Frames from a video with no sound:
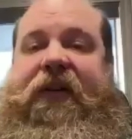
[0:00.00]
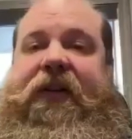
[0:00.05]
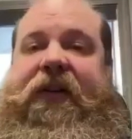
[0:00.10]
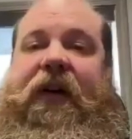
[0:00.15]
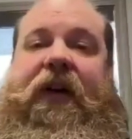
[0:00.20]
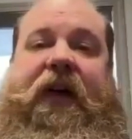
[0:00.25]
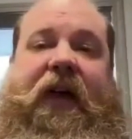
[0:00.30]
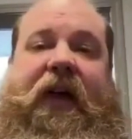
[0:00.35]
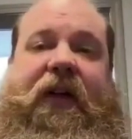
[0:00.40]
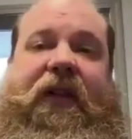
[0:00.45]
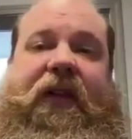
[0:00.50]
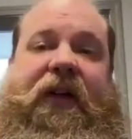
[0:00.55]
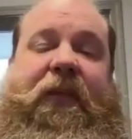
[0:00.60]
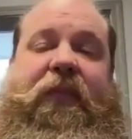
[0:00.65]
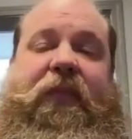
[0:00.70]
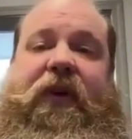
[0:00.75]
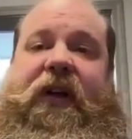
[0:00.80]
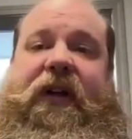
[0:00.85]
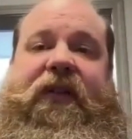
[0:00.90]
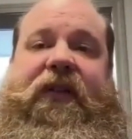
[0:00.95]
Doug Headley
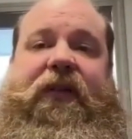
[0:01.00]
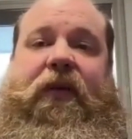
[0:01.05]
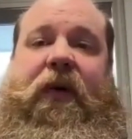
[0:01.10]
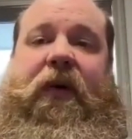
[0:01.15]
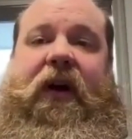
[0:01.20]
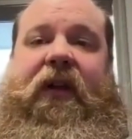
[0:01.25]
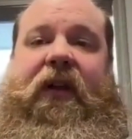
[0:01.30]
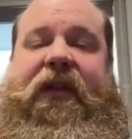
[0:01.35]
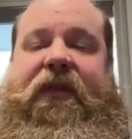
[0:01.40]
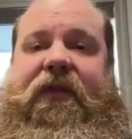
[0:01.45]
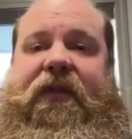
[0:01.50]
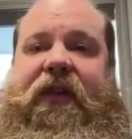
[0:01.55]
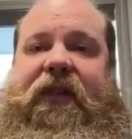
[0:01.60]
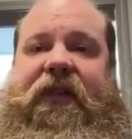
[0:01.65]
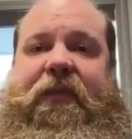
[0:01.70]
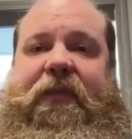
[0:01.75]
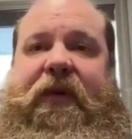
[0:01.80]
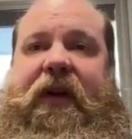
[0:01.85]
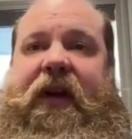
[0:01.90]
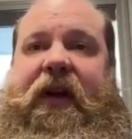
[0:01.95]
brings a wealth of
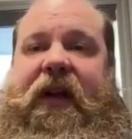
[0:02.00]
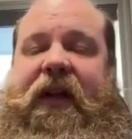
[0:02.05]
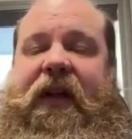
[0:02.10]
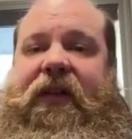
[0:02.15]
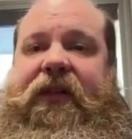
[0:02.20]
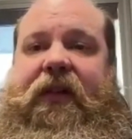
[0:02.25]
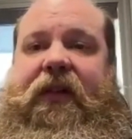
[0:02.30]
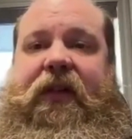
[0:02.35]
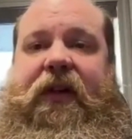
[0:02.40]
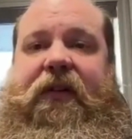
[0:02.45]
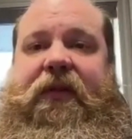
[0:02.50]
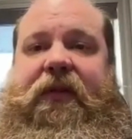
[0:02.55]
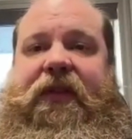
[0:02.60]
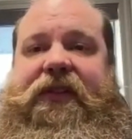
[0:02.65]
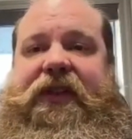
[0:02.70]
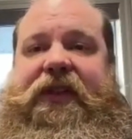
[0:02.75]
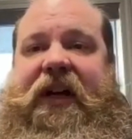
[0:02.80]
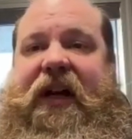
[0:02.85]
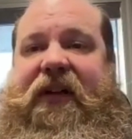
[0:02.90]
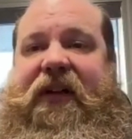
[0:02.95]
experience along with
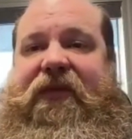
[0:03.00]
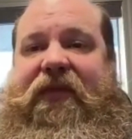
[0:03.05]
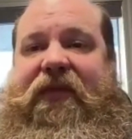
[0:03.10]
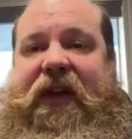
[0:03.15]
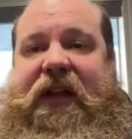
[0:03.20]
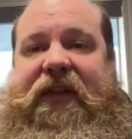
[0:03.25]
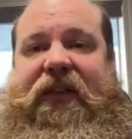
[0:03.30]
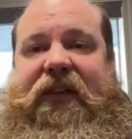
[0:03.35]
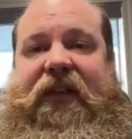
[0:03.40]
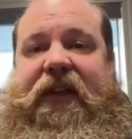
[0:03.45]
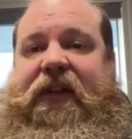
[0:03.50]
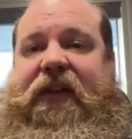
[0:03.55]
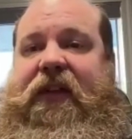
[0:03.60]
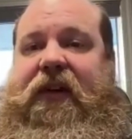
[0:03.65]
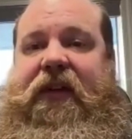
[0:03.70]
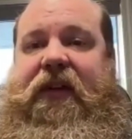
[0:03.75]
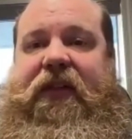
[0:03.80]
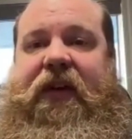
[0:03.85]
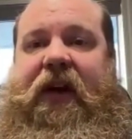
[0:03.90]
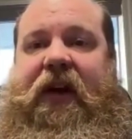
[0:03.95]
Chad Facey and
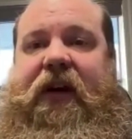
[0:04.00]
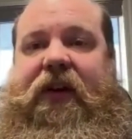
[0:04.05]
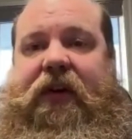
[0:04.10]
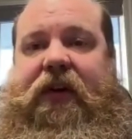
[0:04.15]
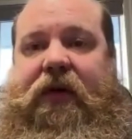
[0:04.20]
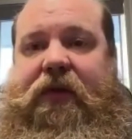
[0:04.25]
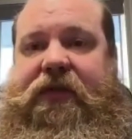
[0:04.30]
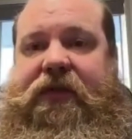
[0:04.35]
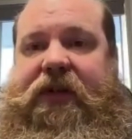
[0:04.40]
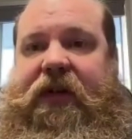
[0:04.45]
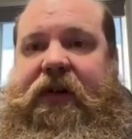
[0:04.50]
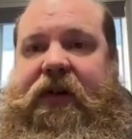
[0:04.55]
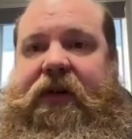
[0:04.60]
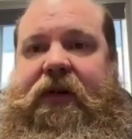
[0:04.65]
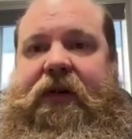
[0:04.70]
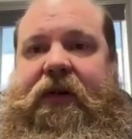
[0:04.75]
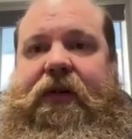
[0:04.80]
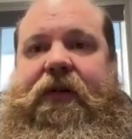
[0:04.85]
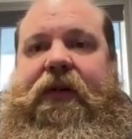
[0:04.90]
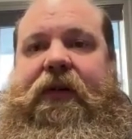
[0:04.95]
their entire coaching
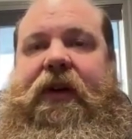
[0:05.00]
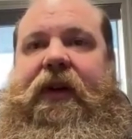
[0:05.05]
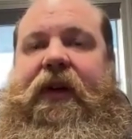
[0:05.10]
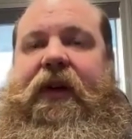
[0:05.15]
crew.